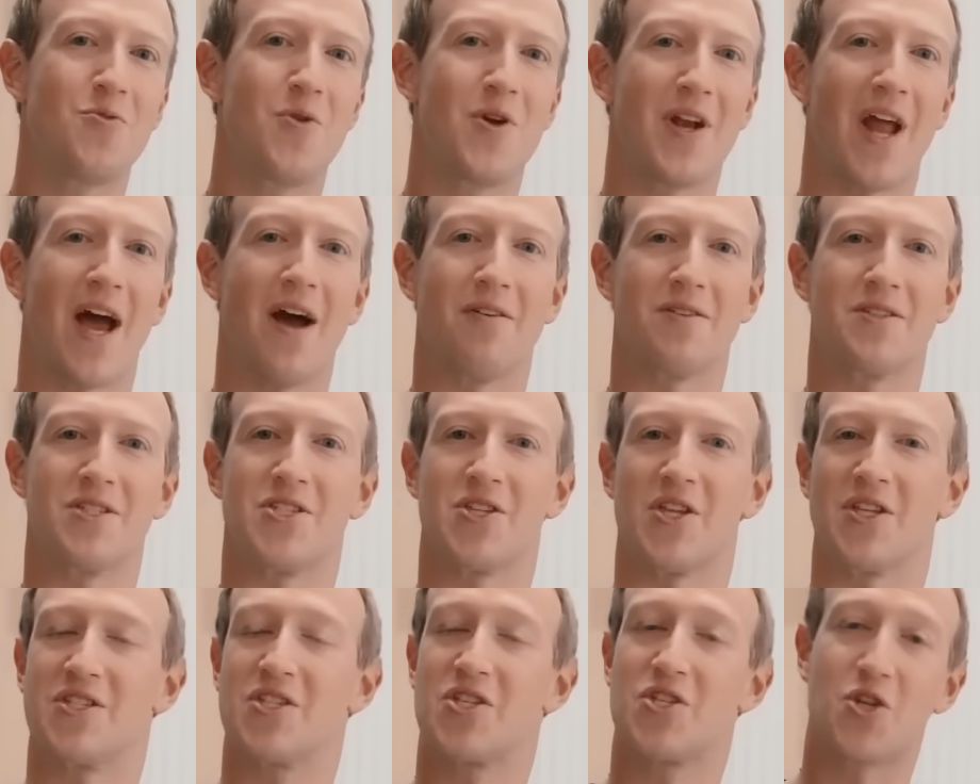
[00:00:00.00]
to announce
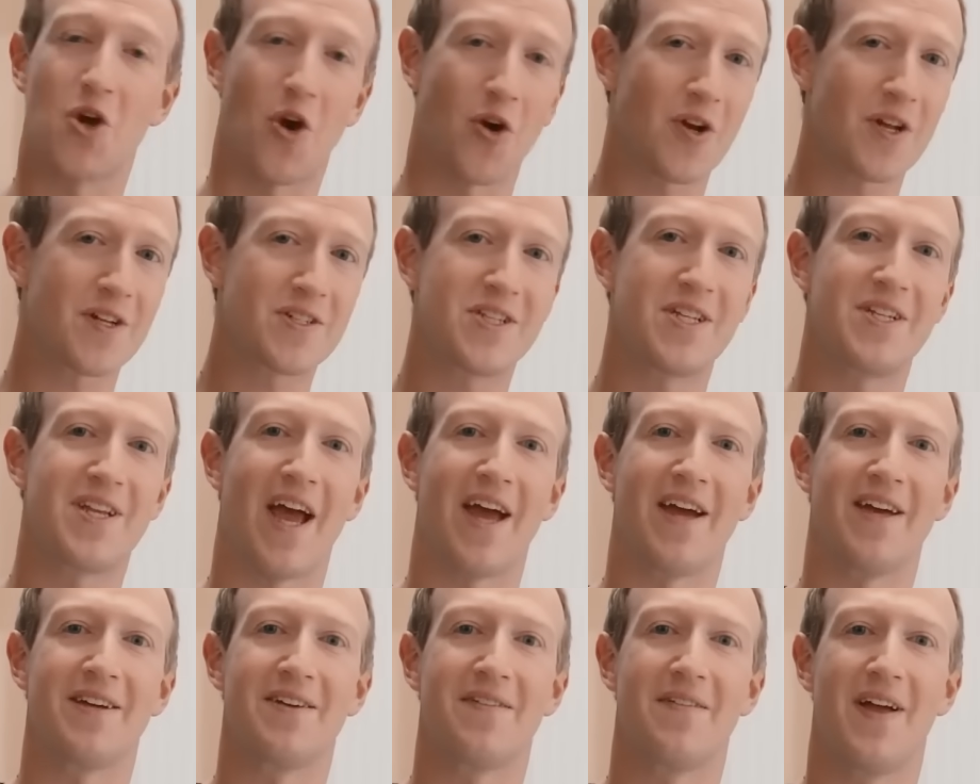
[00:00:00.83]
that starting
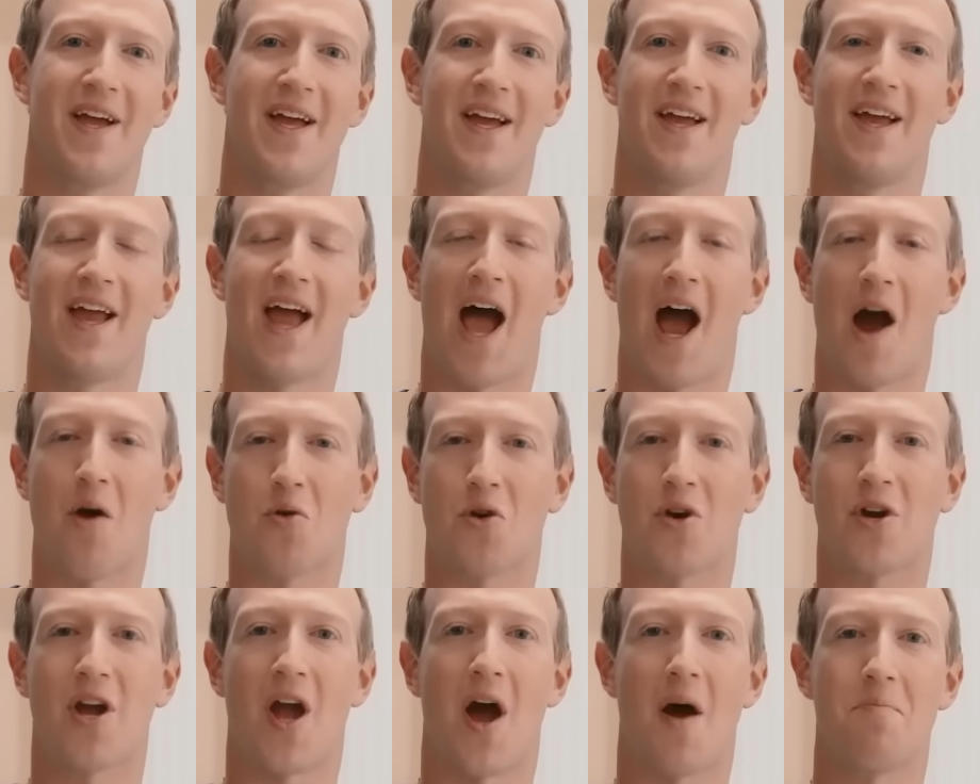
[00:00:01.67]
today,
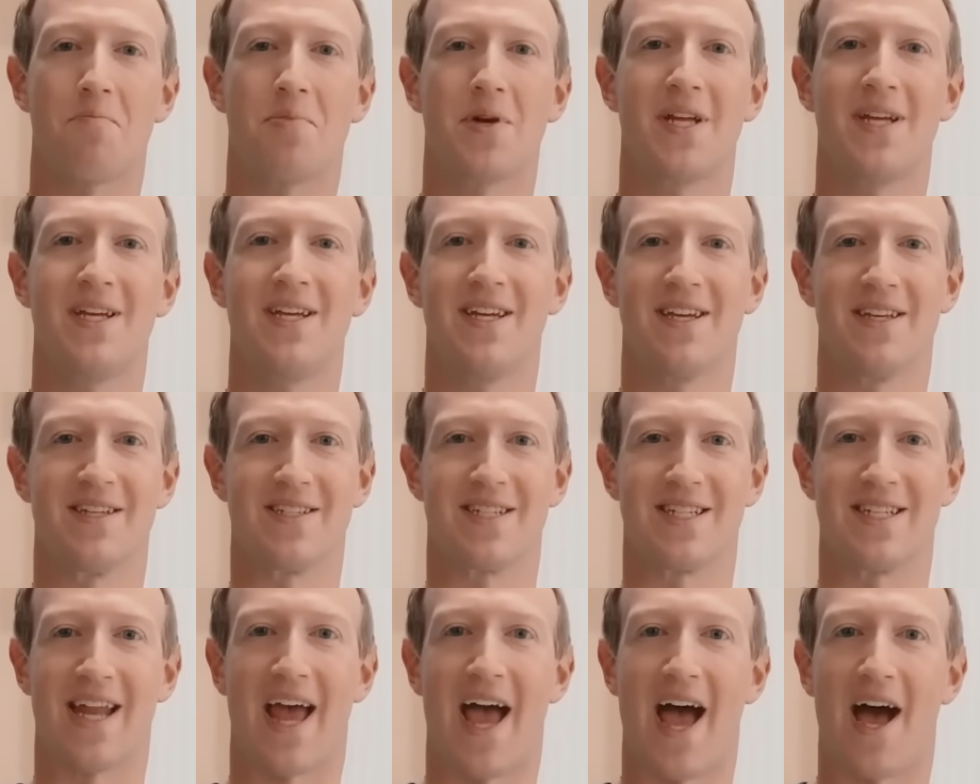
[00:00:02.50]
our company
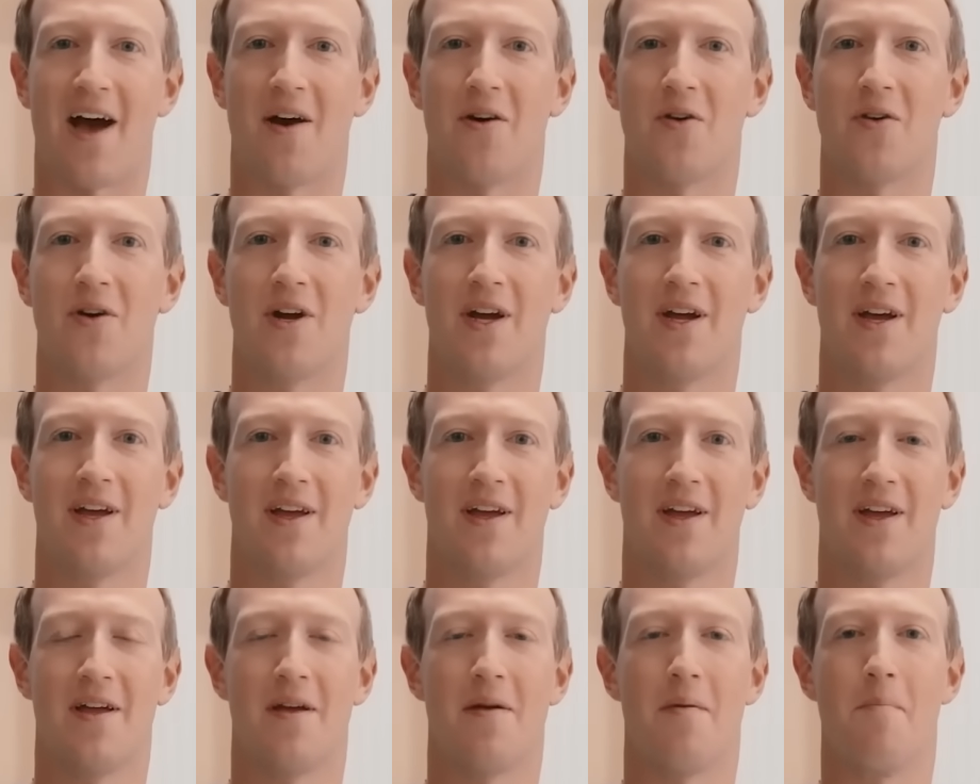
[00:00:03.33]
is now
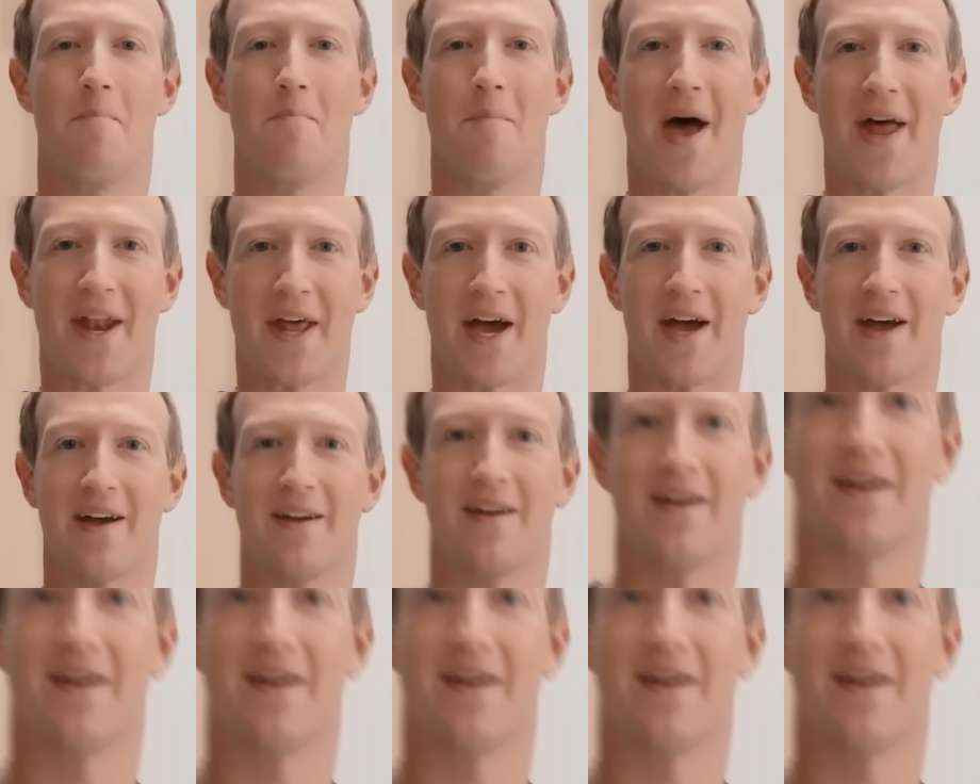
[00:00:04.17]
Meta.